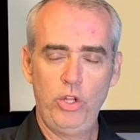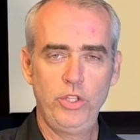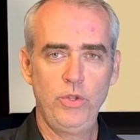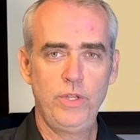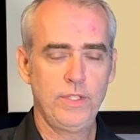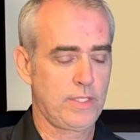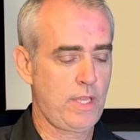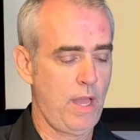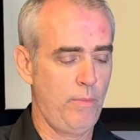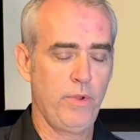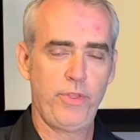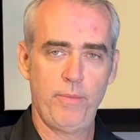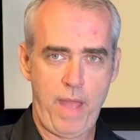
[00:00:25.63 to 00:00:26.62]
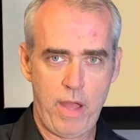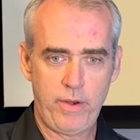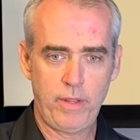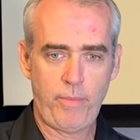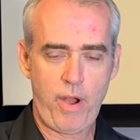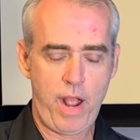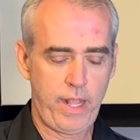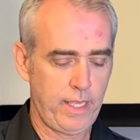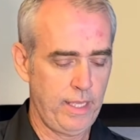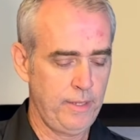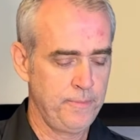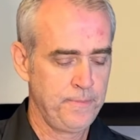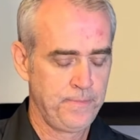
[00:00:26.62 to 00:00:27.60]
units come with a mounting
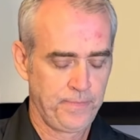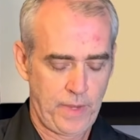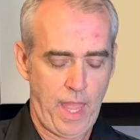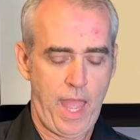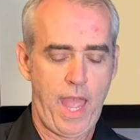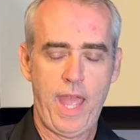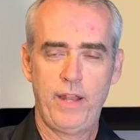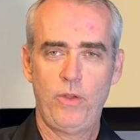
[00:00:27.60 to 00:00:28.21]
bracket and a